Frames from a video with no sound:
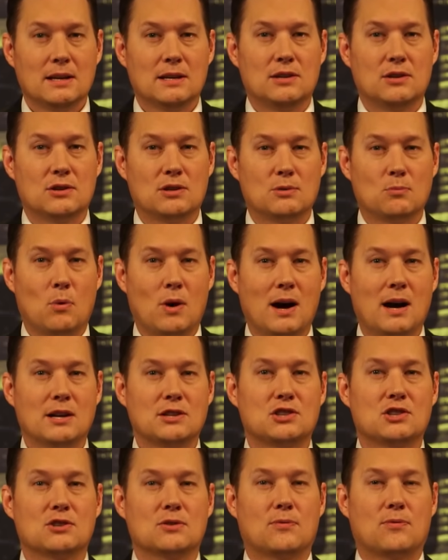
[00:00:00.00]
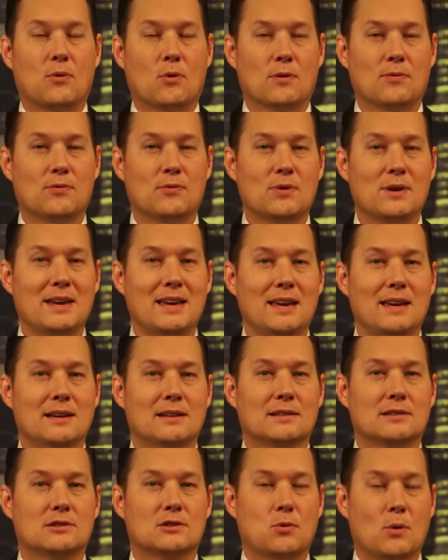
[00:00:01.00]
You can watch for free
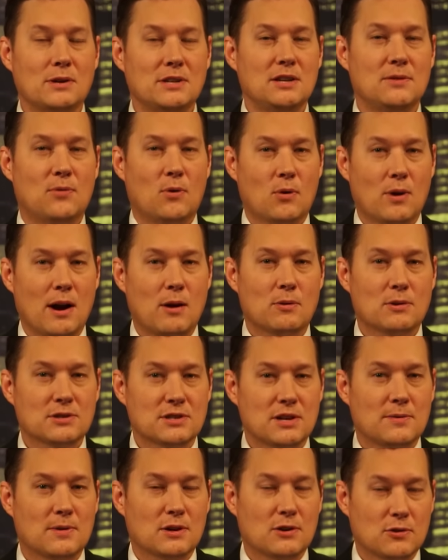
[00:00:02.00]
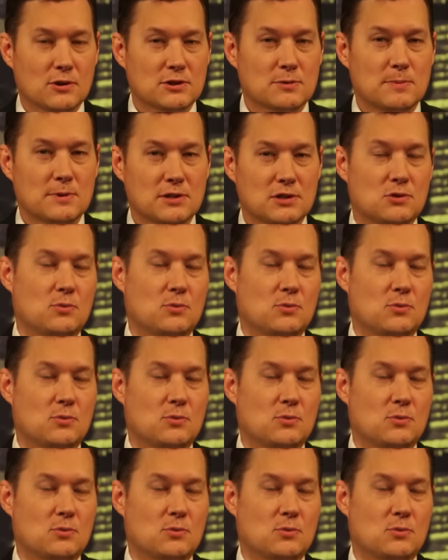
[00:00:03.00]
24 hours of A Christmas